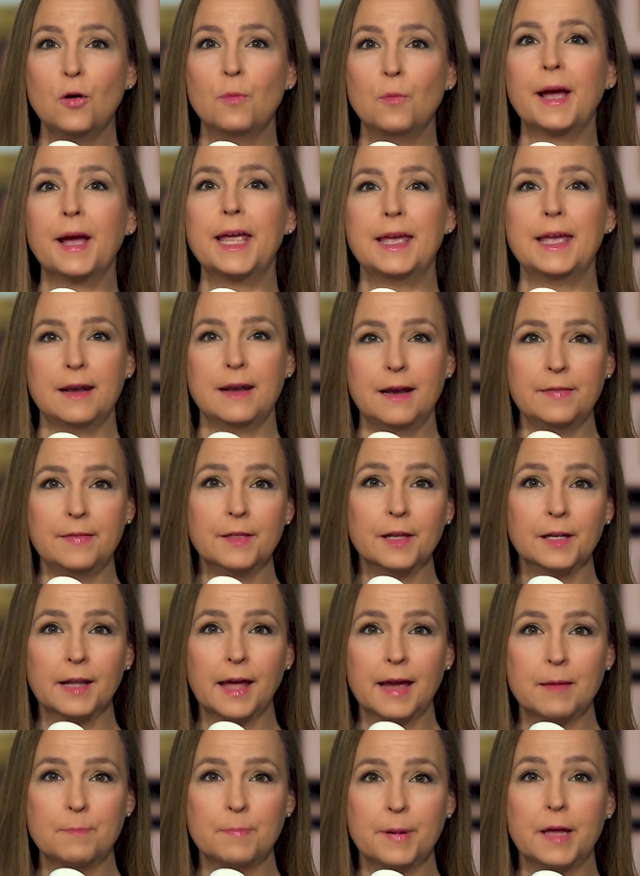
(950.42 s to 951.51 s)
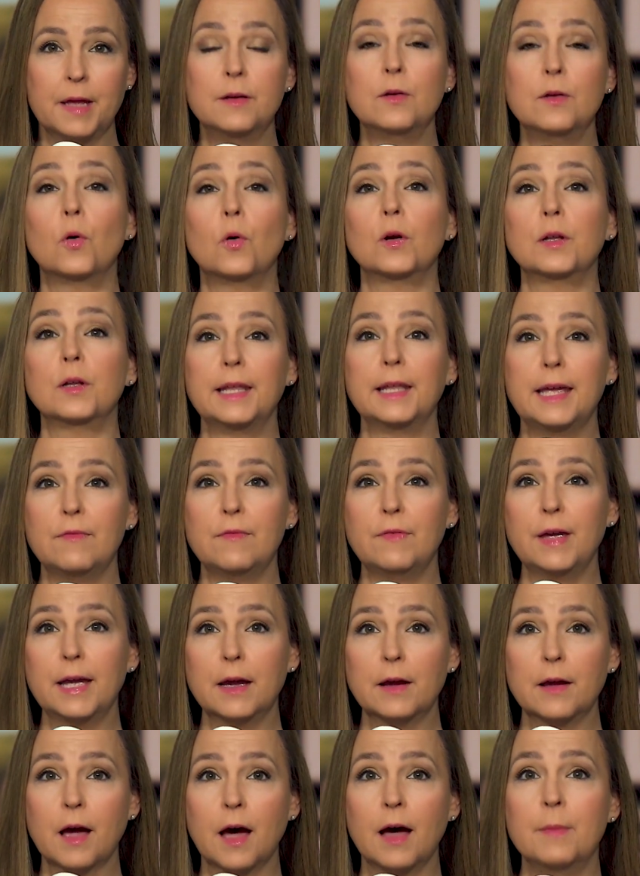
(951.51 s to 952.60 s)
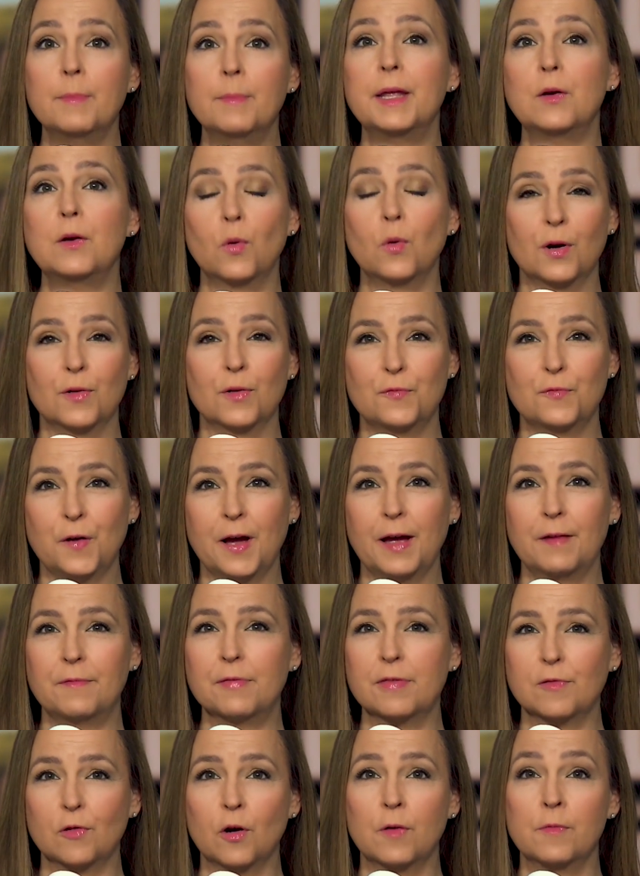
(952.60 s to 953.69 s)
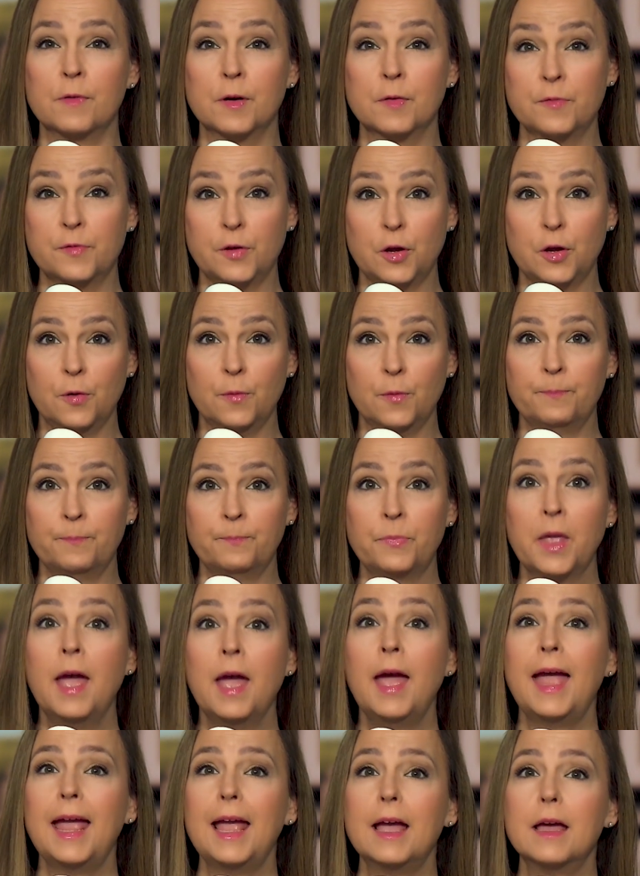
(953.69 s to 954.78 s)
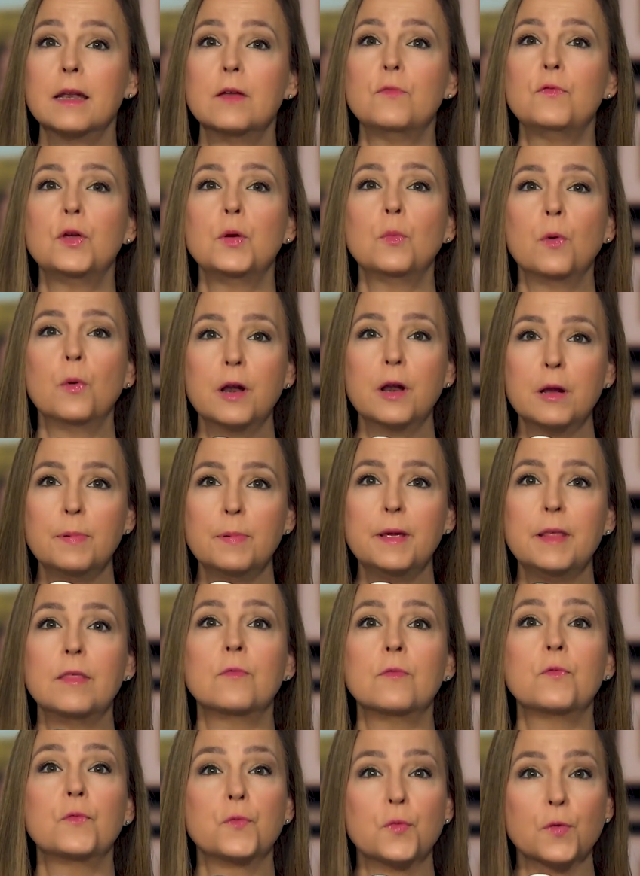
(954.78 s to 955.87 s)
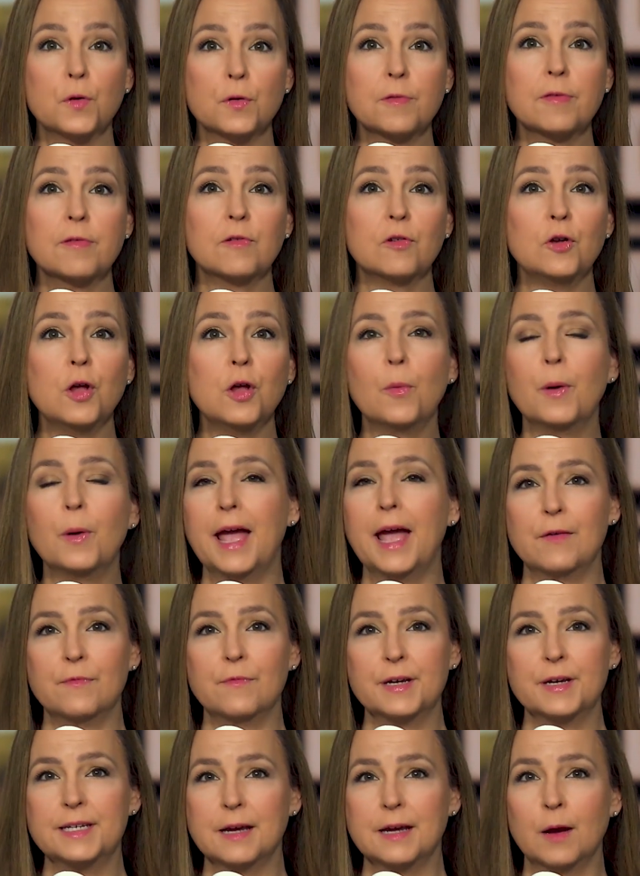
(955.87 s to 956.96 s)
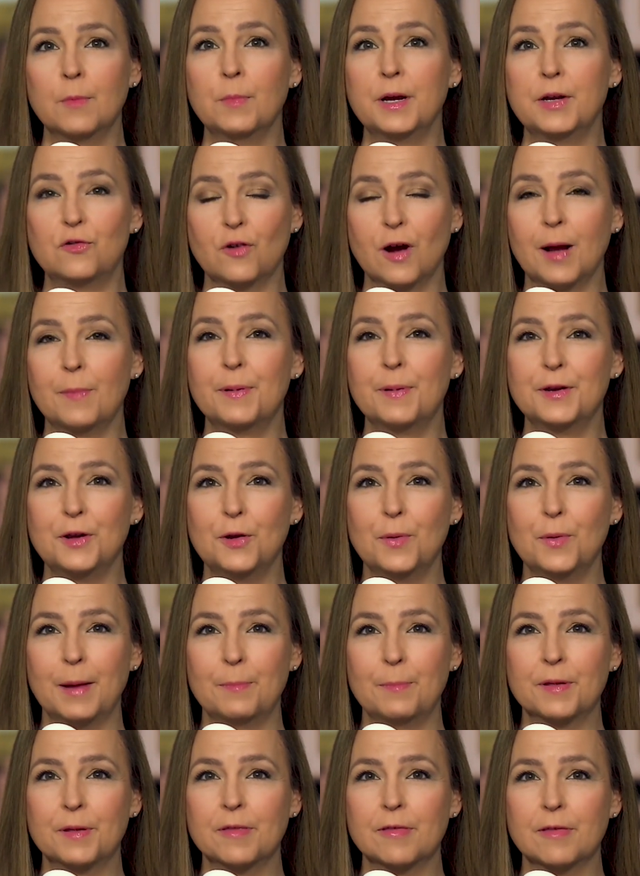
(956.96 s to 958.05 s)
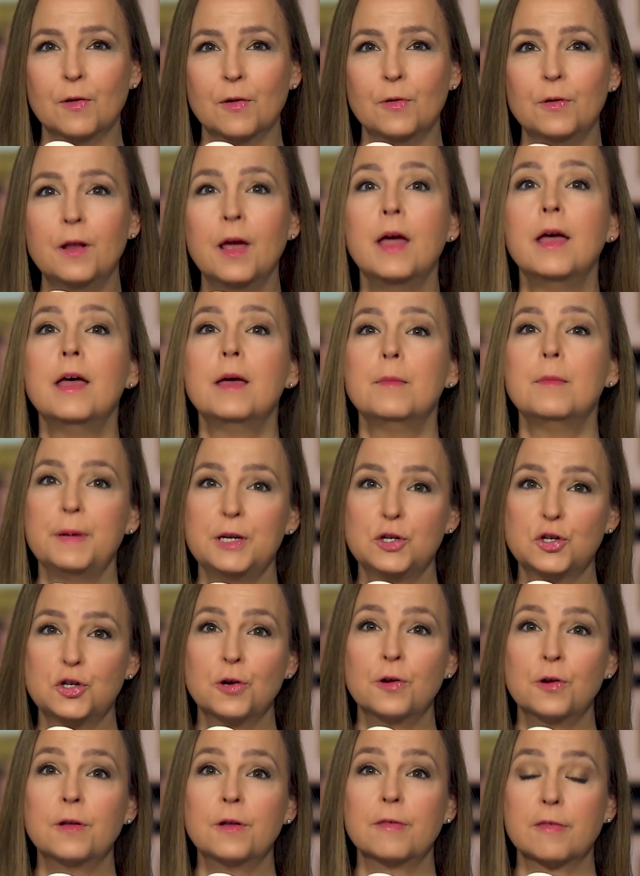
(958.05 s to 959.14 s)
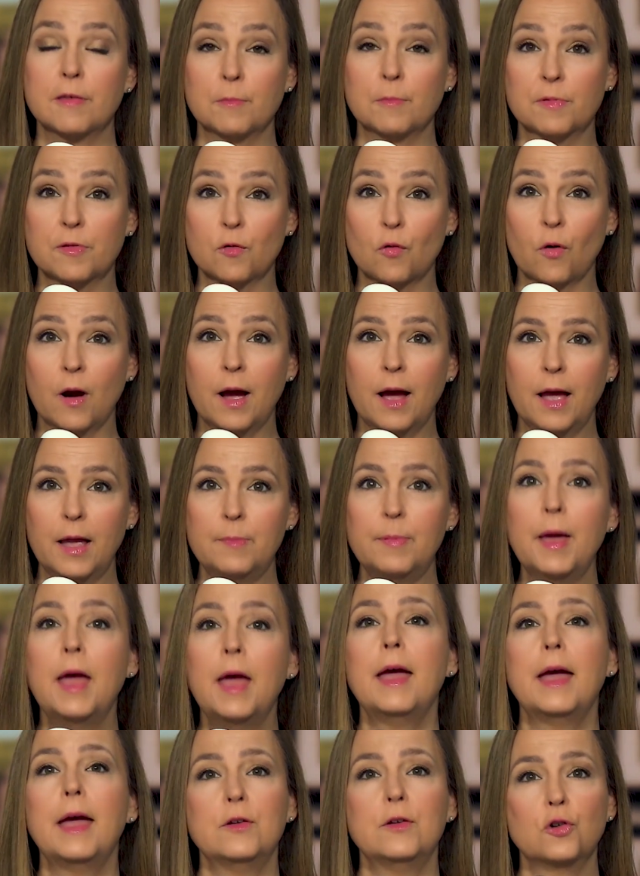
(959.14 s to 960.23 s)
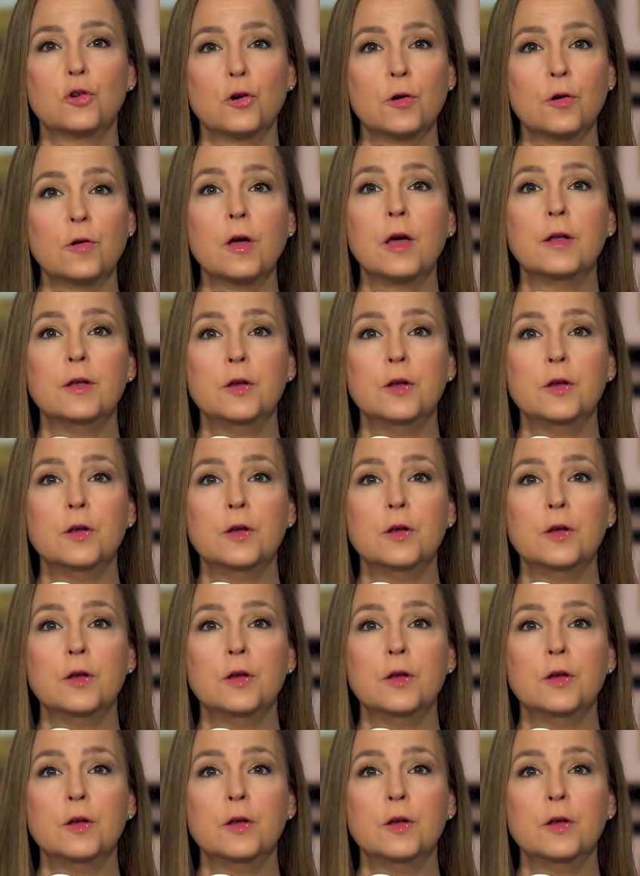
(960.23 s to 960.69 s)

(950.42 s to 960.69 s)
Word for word: by hitting the like button or leaving a comment or a five star review. And if you want to be the first to know every time we drop a new episode, be sure to subscribe and turn on